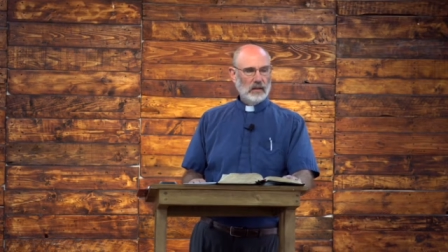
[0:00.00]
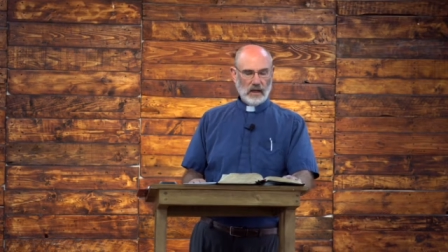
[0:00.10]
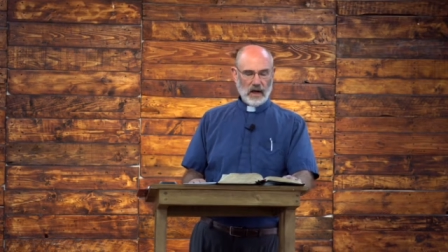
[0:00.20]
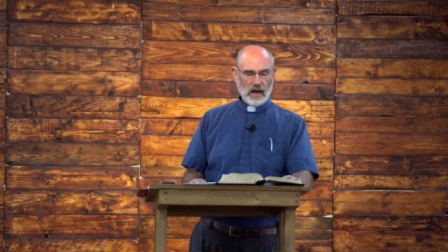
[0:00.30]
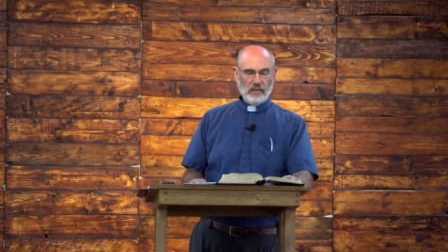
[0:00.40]

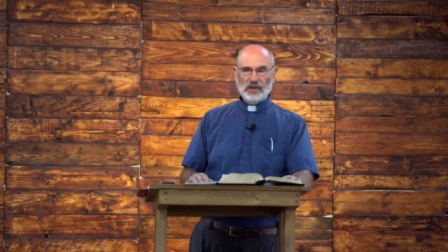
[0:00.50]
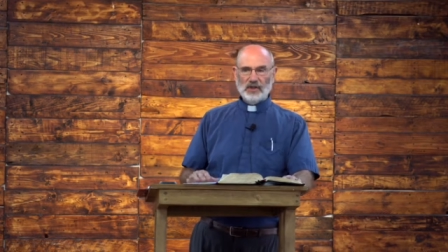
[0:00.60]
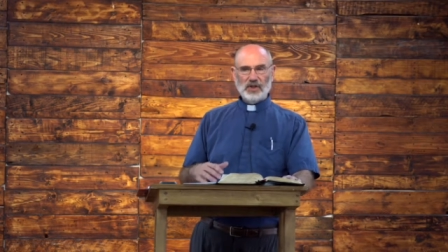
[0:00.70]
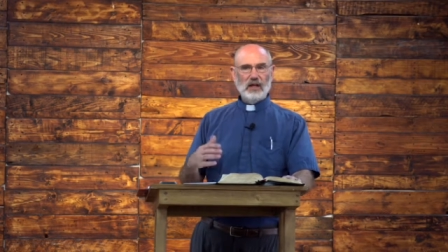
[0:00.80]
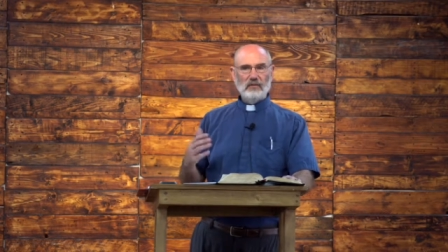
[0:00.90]
I've been
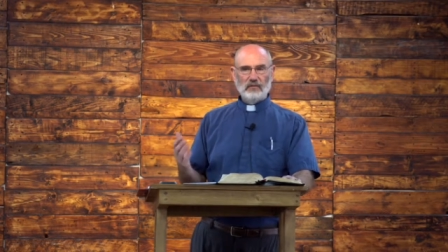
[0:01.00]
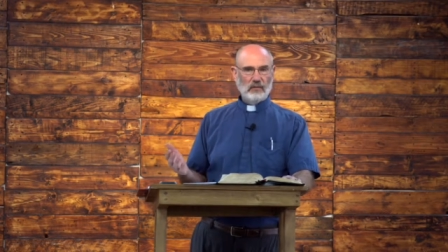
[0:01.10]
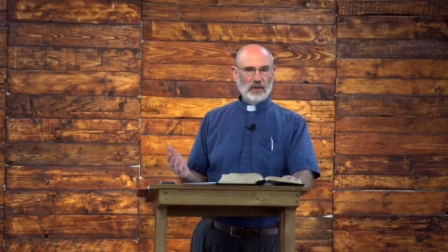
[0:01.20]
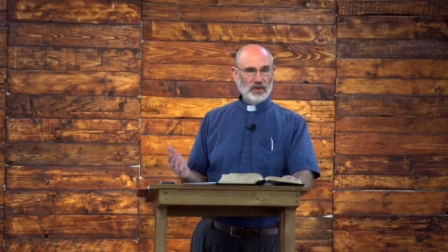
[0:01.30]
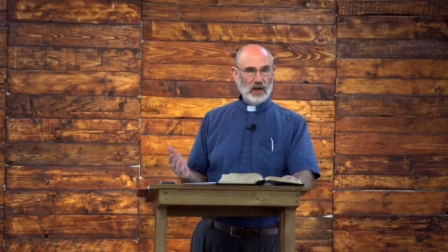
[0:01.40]
saved from
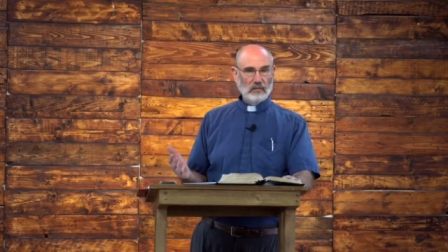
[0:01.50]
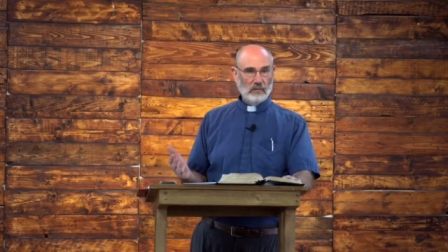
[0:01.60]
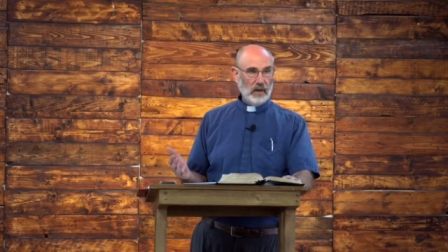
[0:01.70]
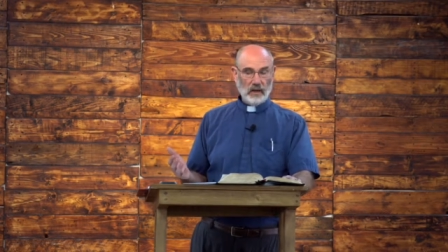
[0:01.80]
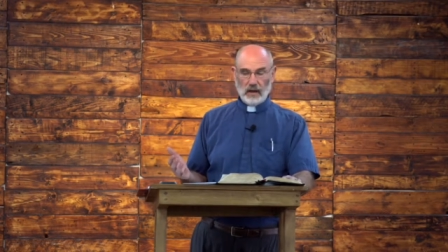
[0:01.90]
the shame of
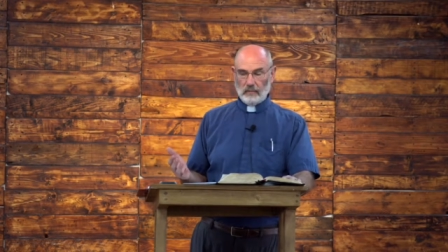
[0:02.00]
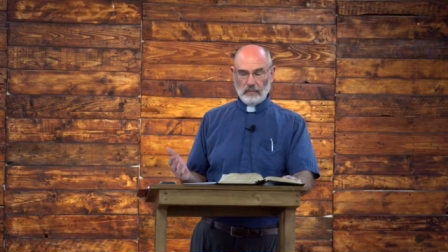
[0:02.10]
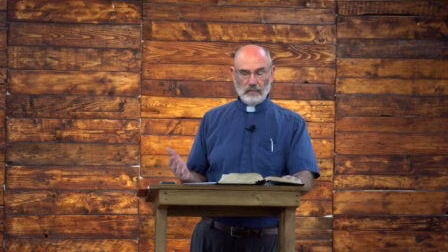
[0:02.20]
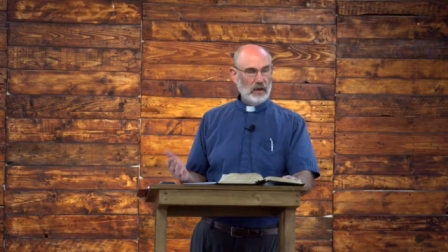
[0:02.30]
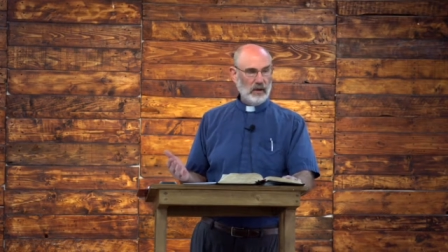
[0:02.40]

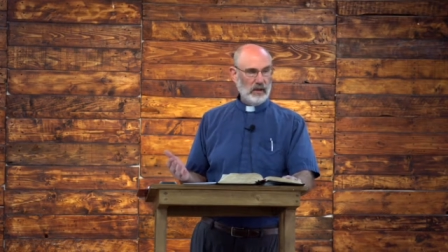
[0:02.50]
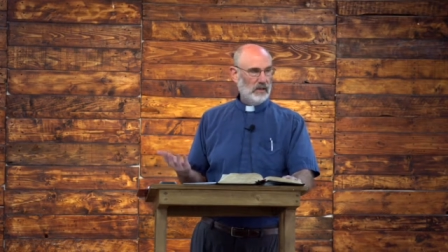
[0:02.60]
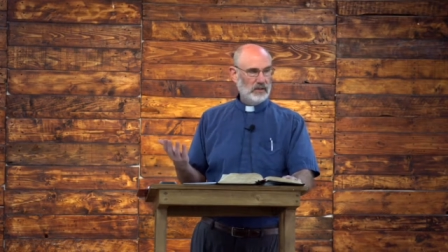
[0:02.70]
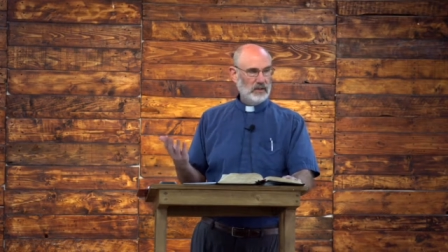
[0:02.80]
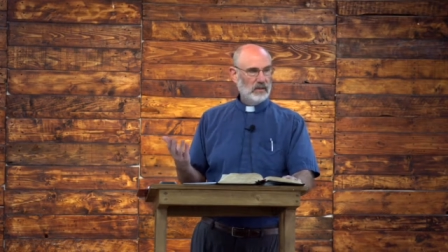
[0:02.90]

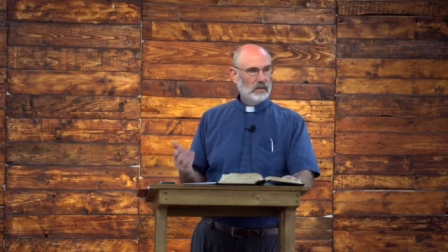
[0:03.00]
barrenness.